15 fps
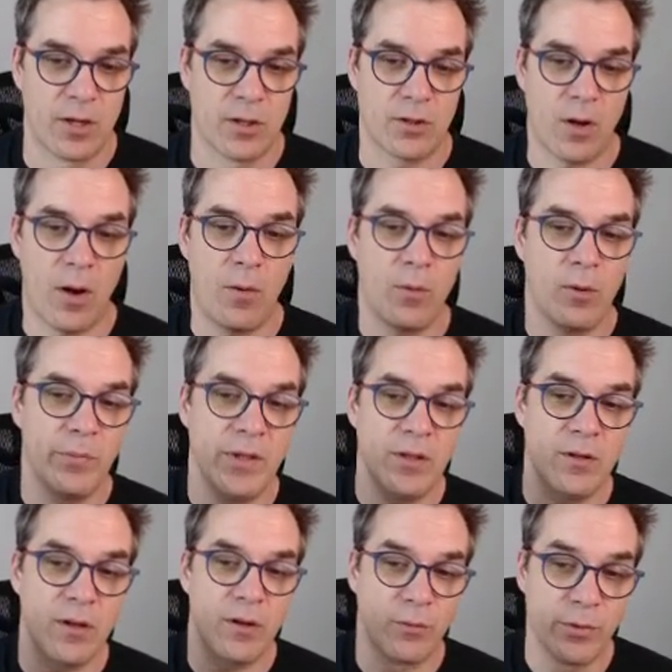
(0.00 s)
So I will
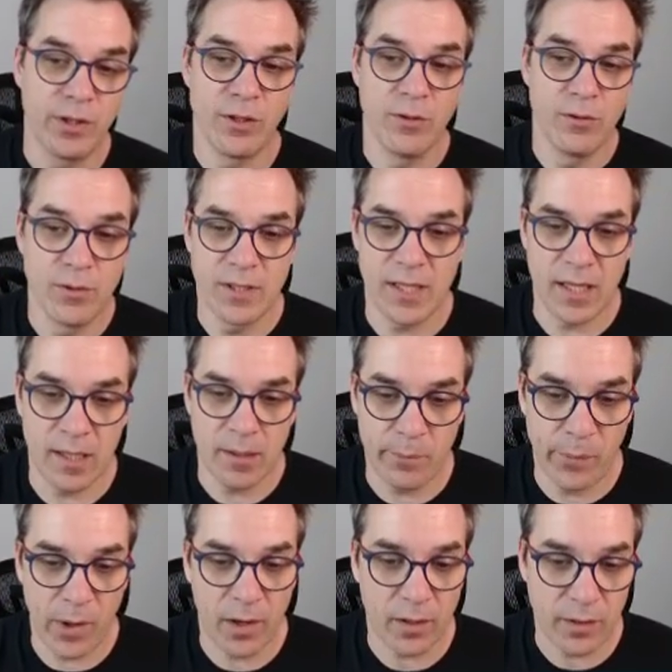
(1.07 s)
be
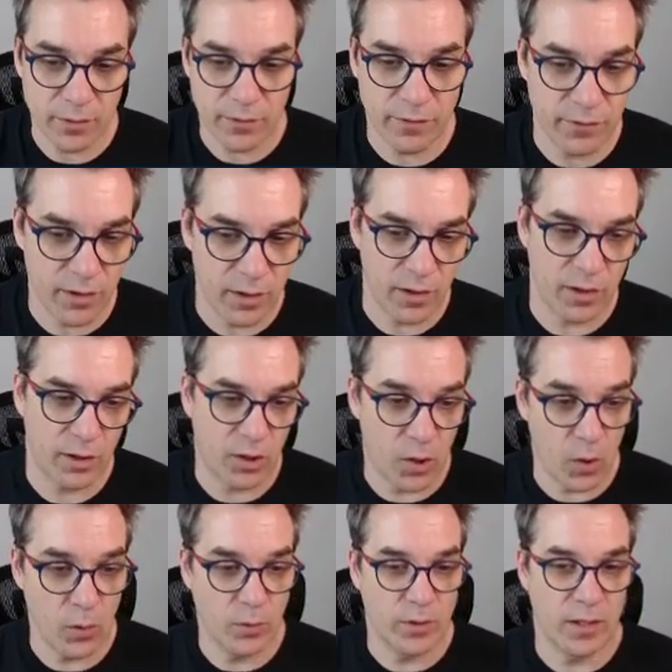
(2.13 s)
reusing part of the
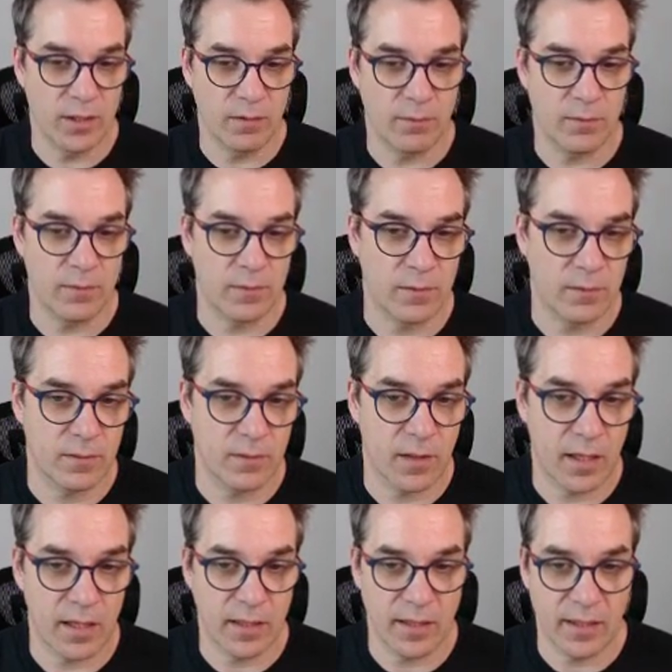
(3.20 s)
code
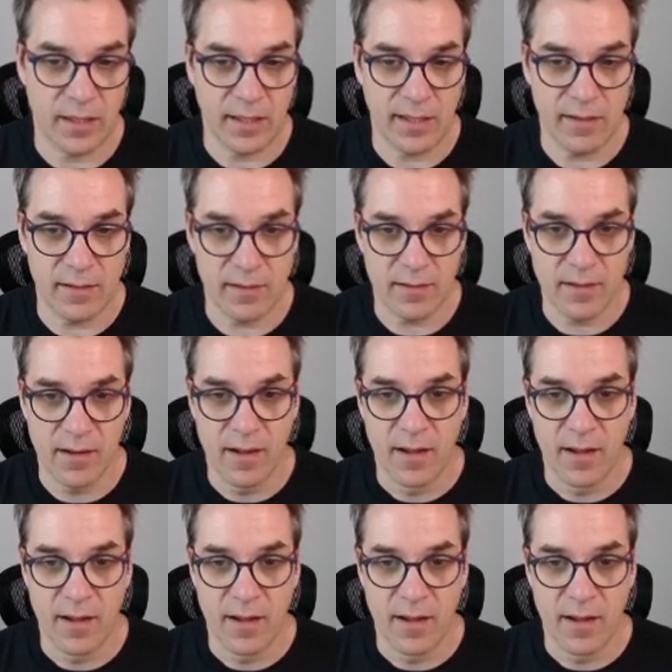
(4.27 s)
in here,